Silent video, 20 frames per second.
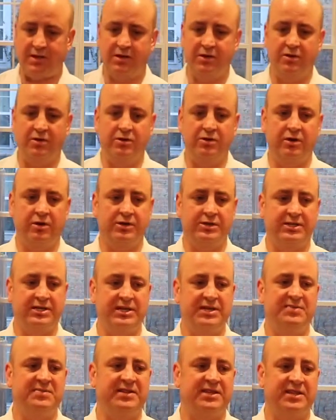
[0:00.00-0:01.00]
You know, her
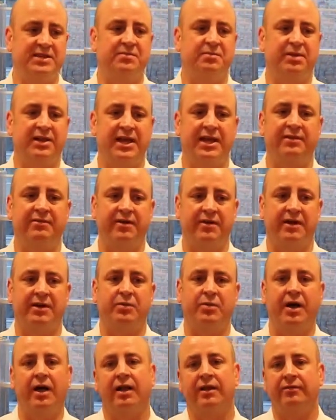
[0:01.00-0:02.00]
team didn't play
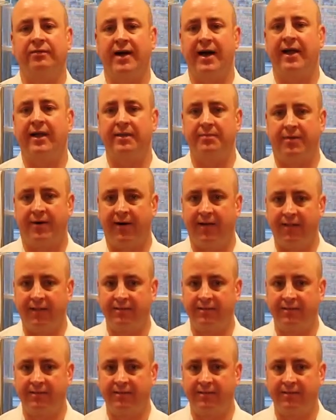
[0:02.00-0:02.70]
very well in volleyball.